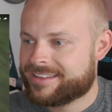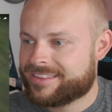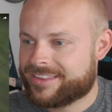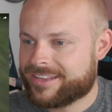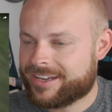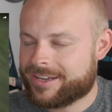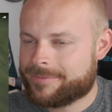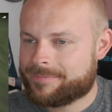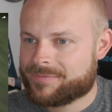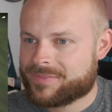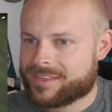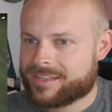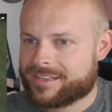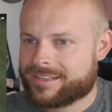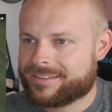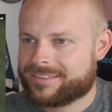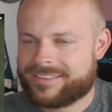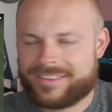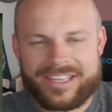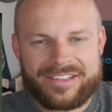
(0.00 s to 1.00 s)
That
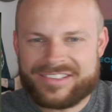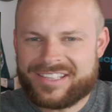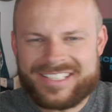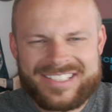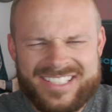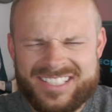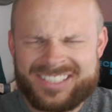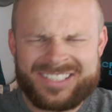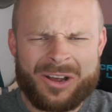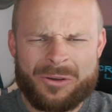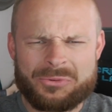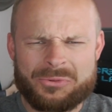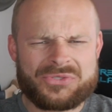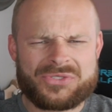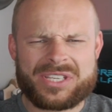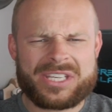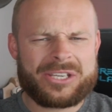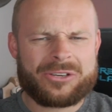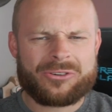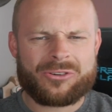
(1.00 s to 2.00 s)
th there's this whole
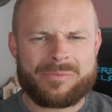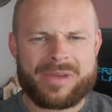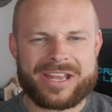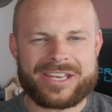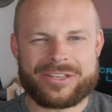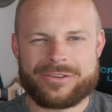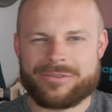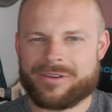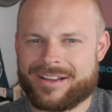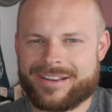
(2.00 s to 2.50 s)
secret menu.